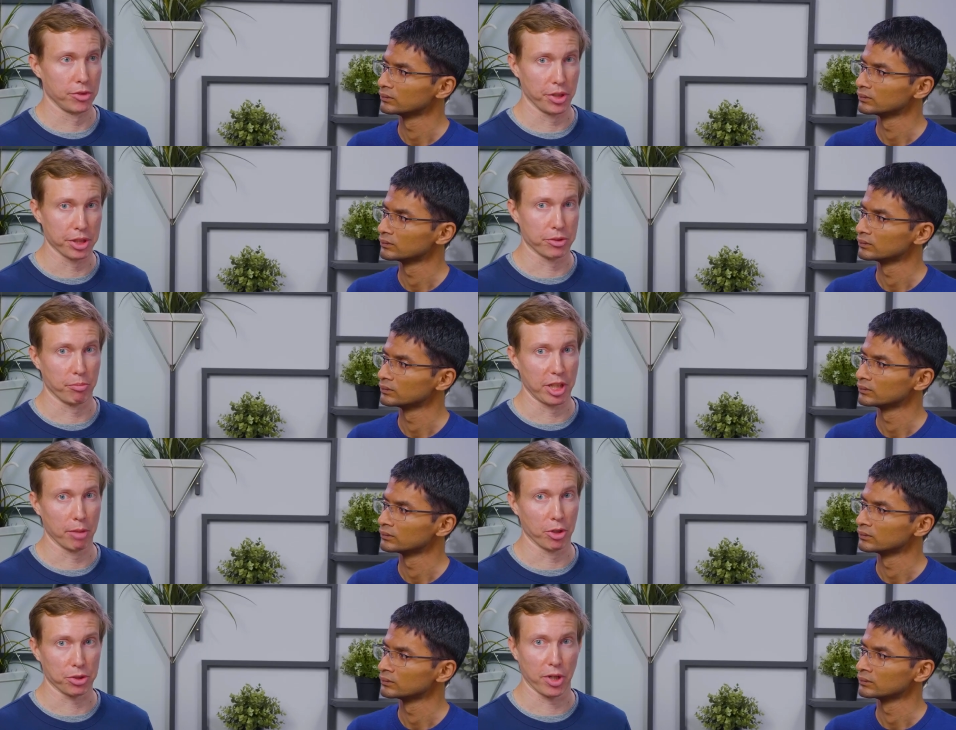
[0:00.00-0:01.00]
Speaker 1: You need to be
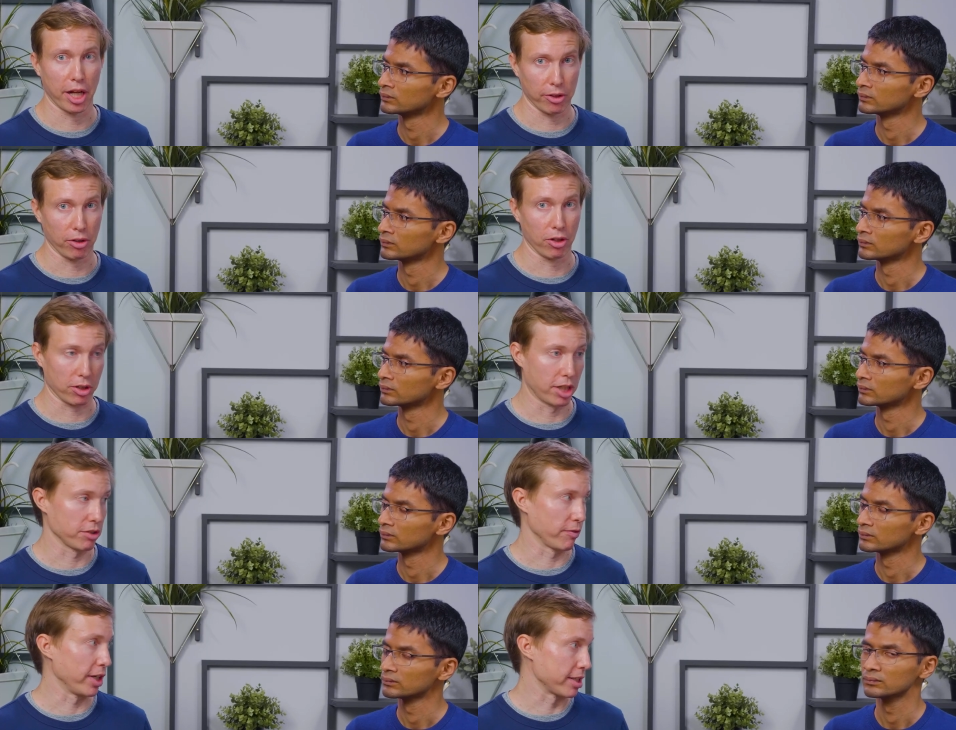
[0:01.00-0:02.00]
able to handle all
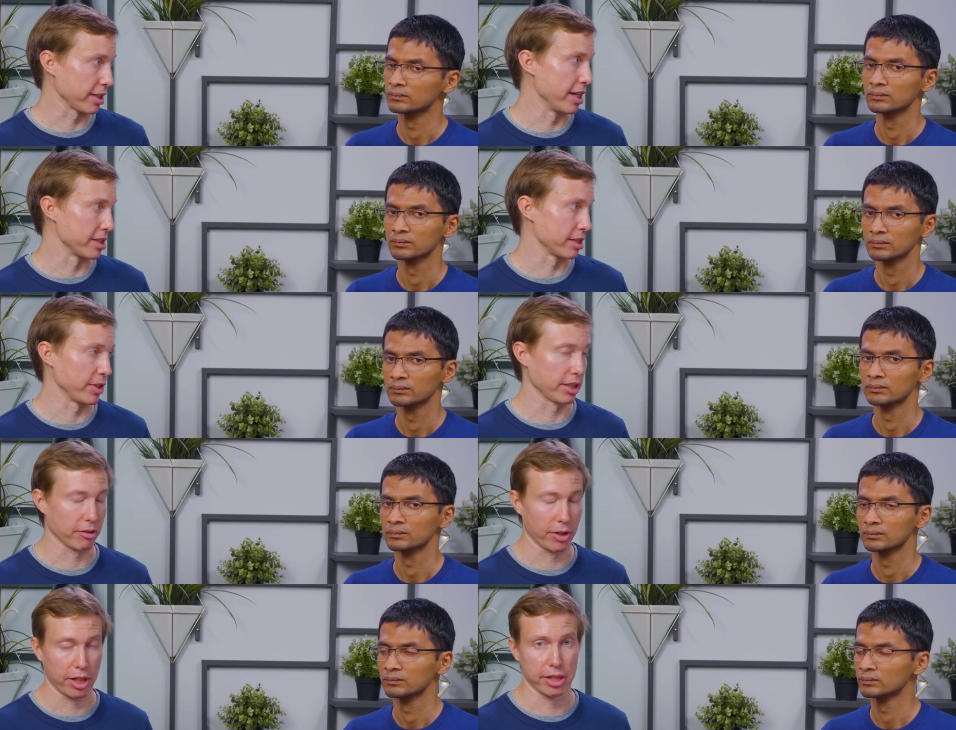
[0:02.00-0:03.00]
kinds of edge cases with the
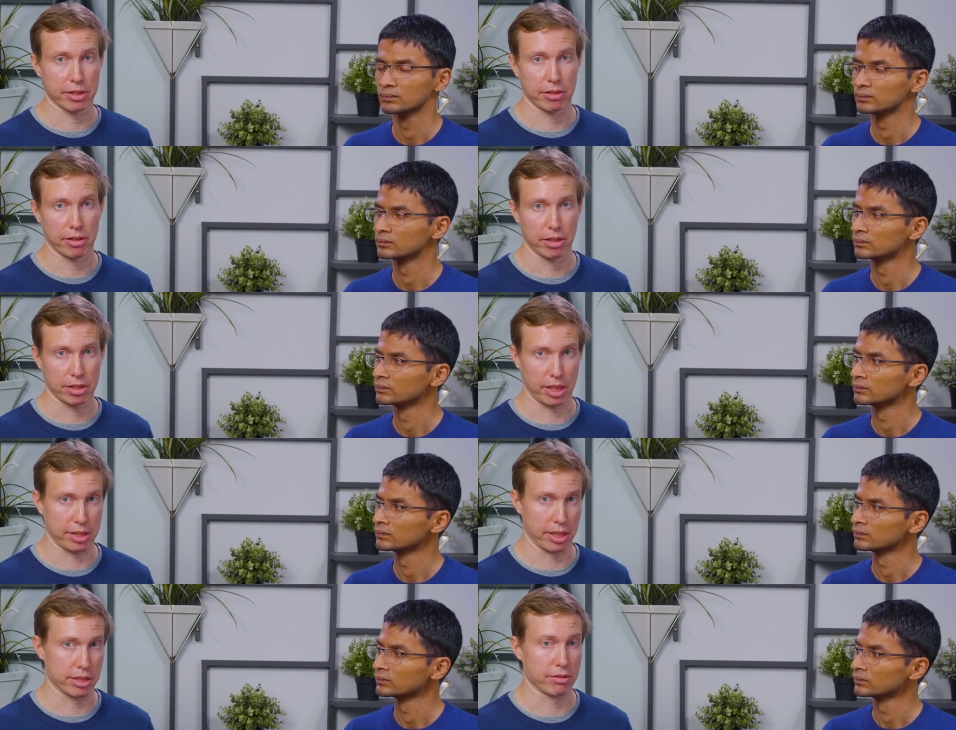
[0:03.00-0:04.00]
queries,
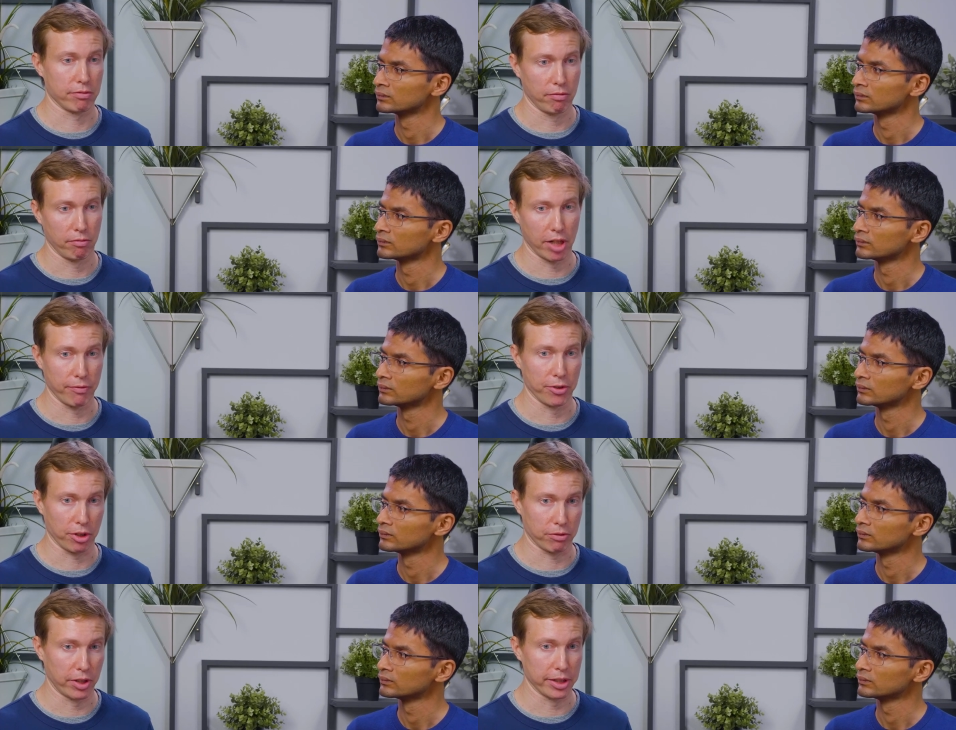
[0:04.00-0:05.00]
such as what if
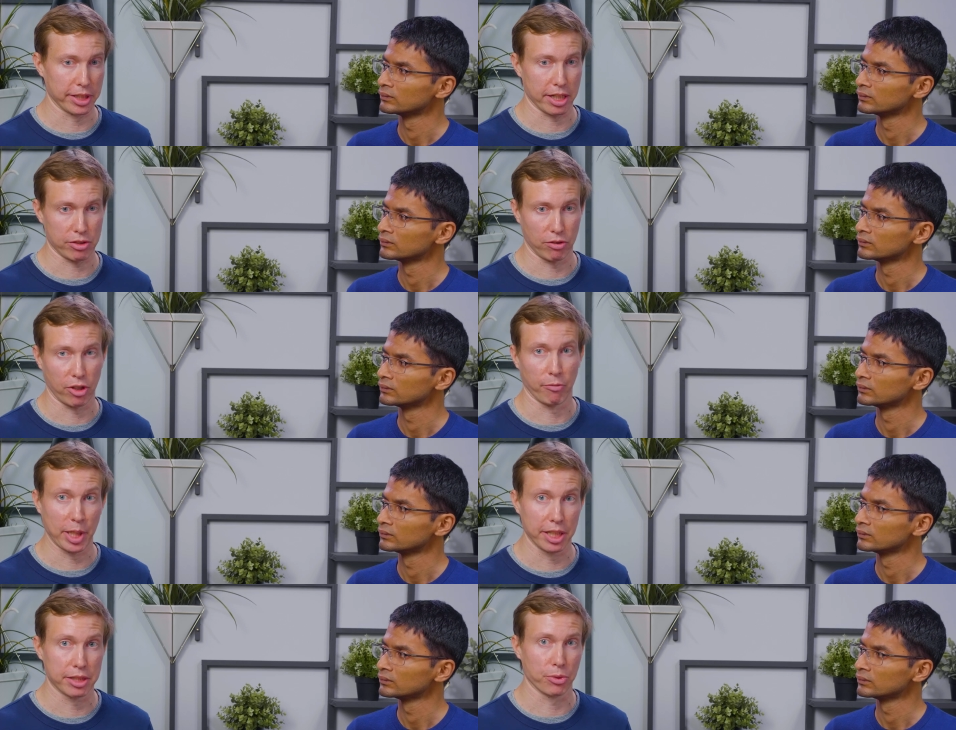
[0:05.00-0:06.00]
your query takes over a
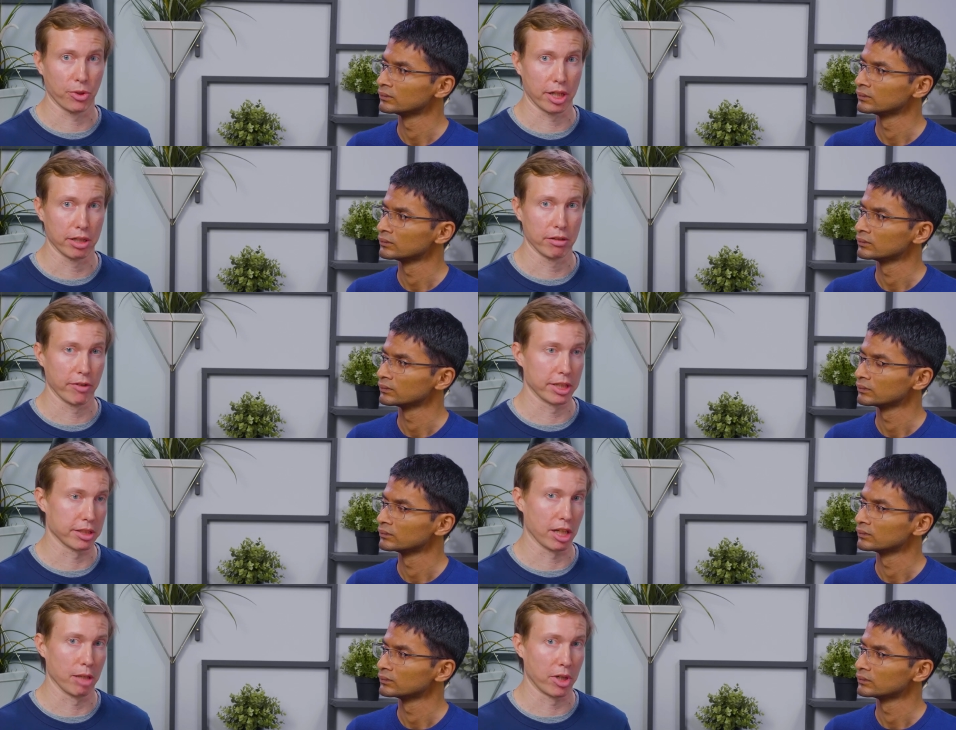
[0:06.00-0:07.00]
minute to run when
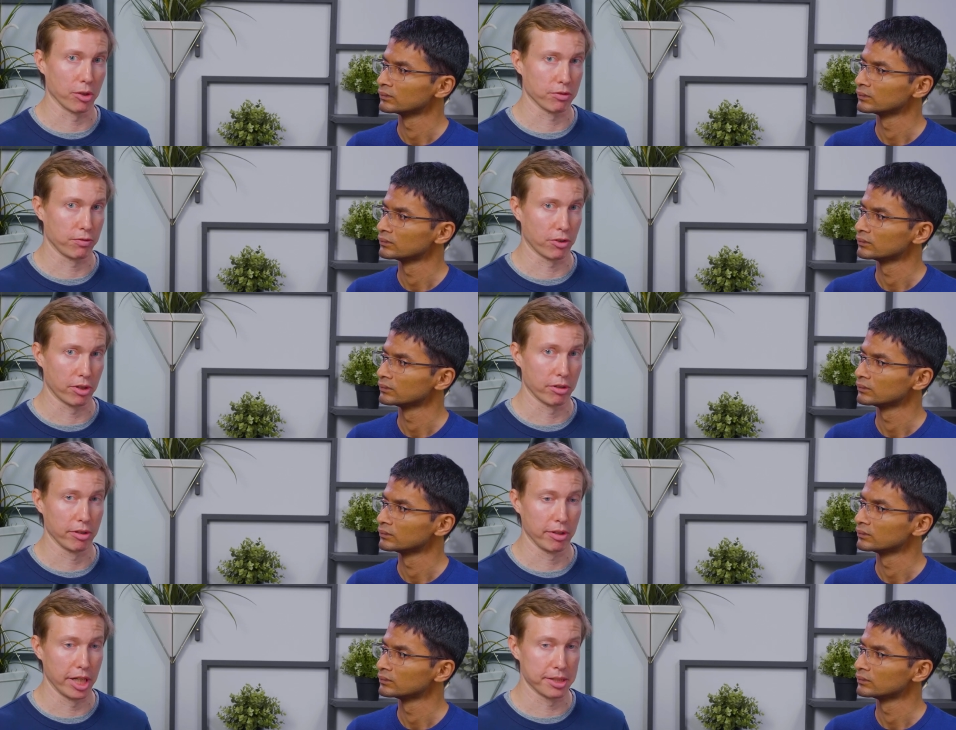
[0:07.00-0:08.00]
the timeout for
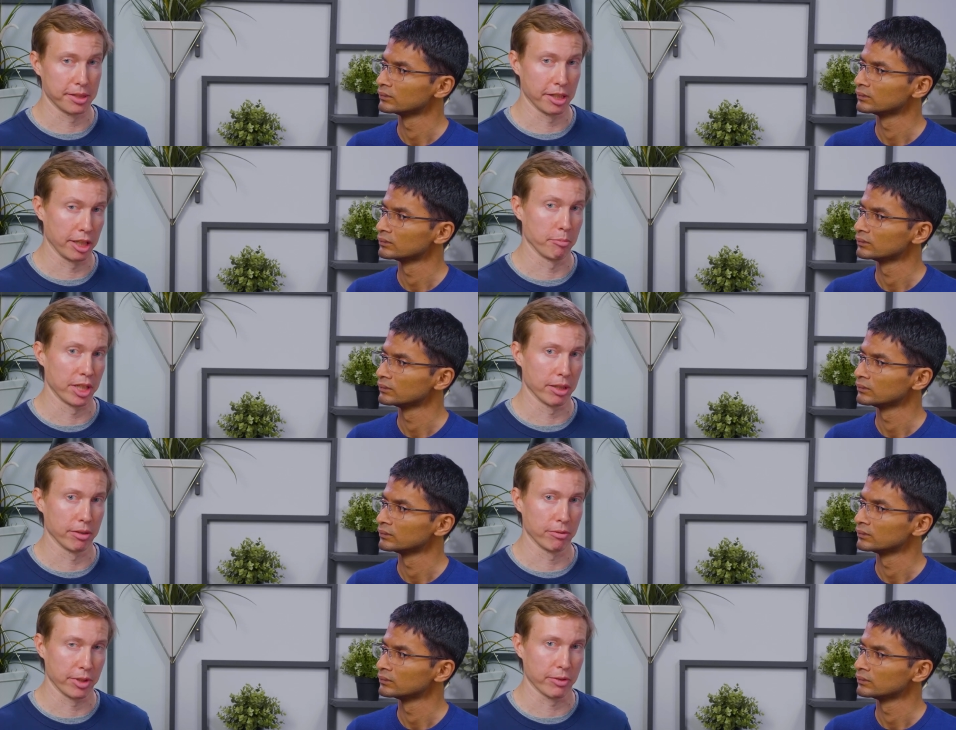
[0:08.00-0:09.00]

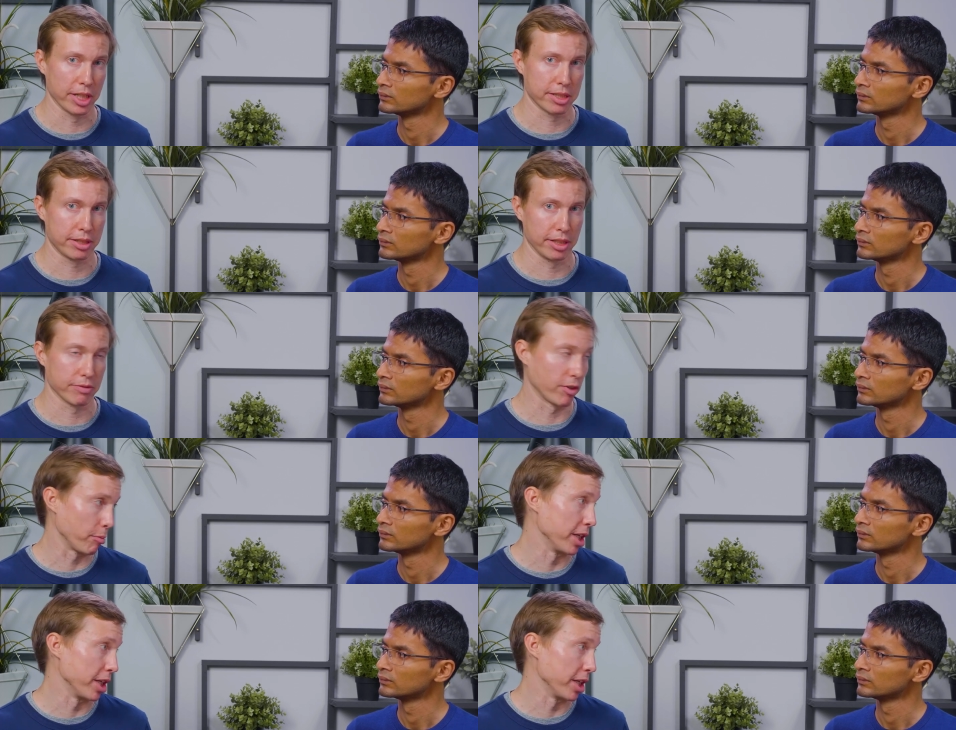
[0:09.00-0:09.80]
HTTP request is one